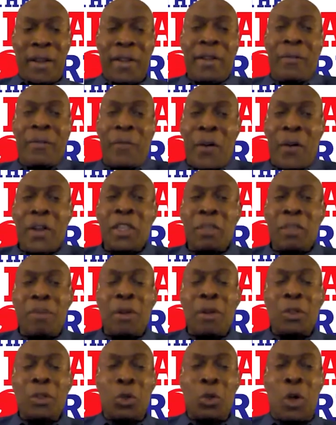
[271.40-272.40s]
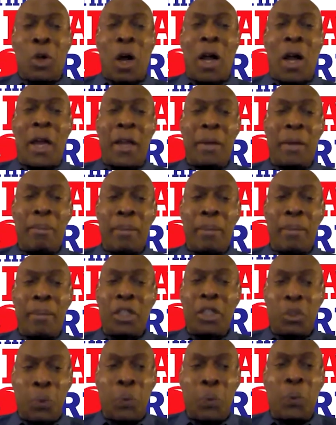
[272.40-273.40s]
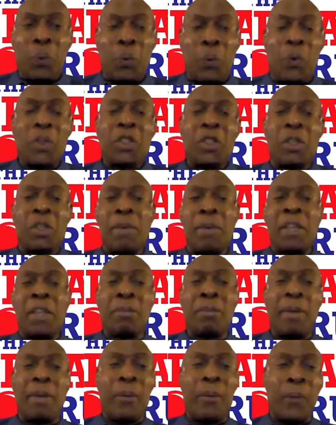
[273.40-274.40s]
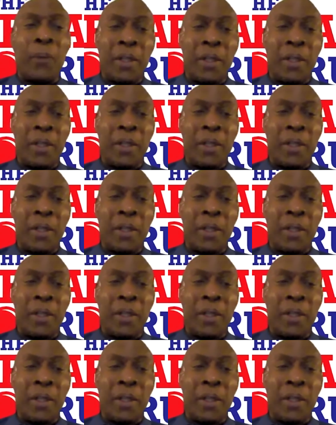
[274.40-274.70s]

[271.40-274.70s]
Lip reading: he's a very special guy, but I just wish the best man